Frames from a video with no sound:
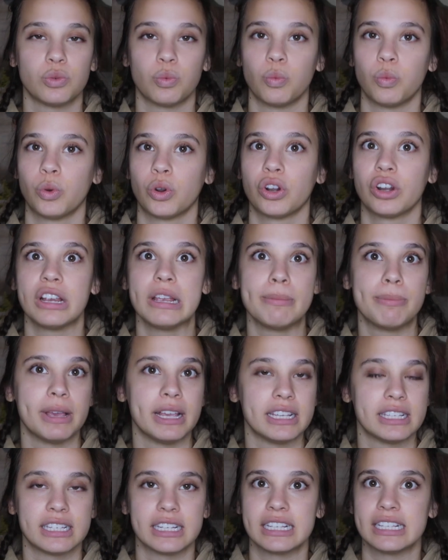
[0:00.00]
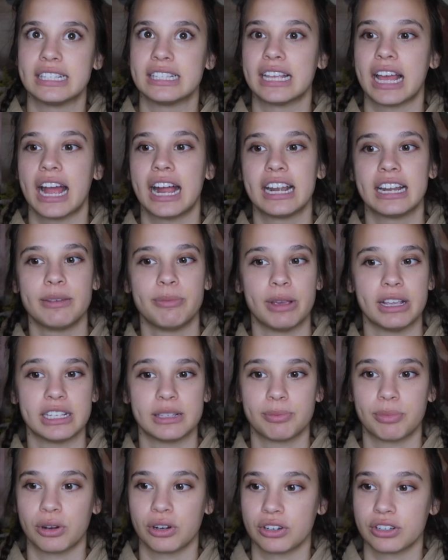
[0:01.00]
worry-based,
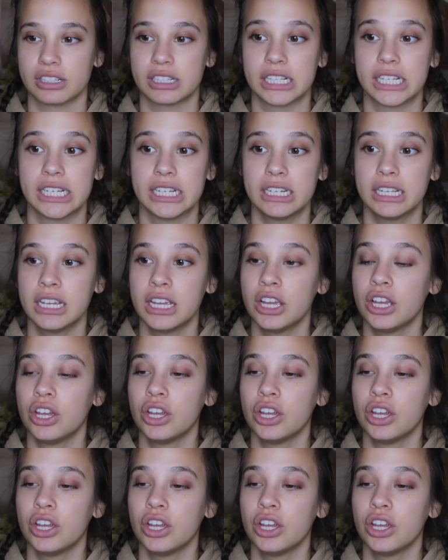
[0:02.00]
anxiety-based person,